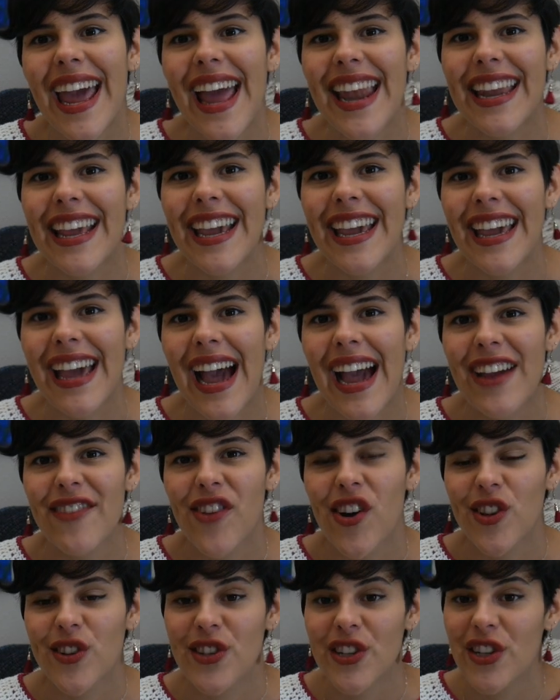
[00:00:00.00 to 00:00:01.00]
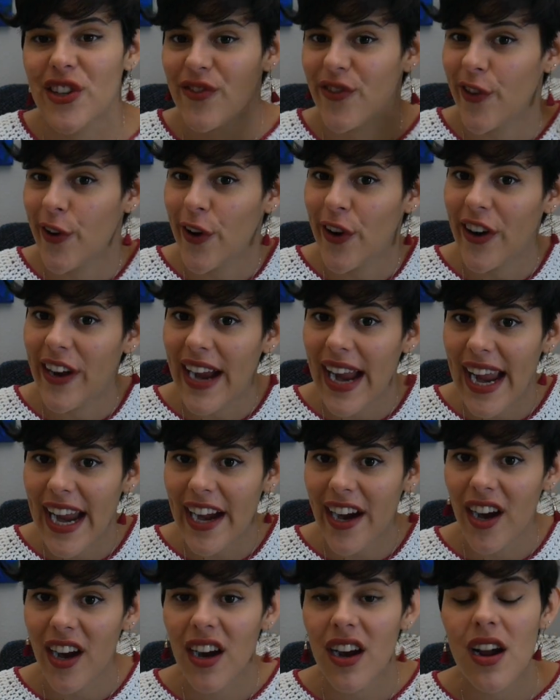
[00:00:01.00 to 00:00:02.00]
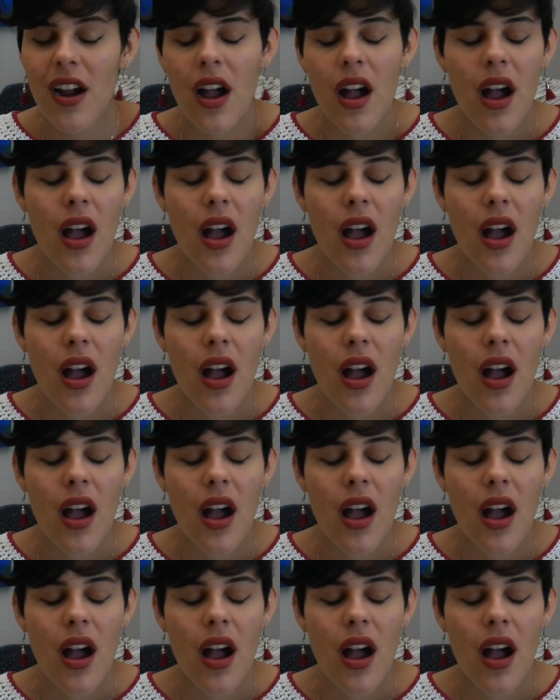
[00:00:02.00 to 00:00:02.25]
and I volunteered for her hair